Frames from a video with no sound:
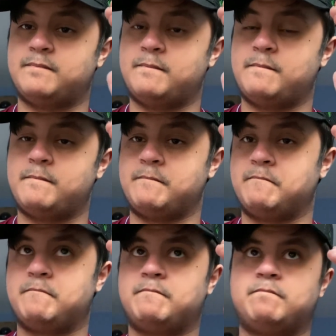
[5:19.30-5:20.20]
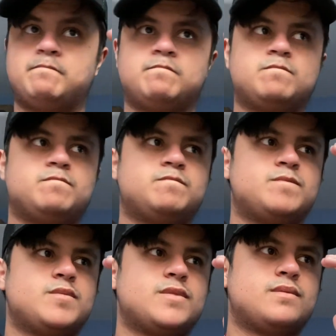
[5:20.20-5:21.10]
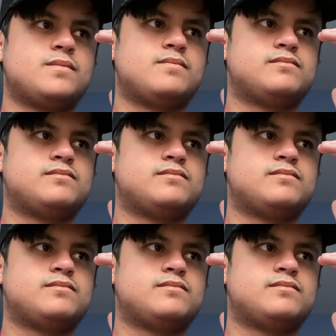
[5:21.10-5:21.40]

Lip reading: (silence)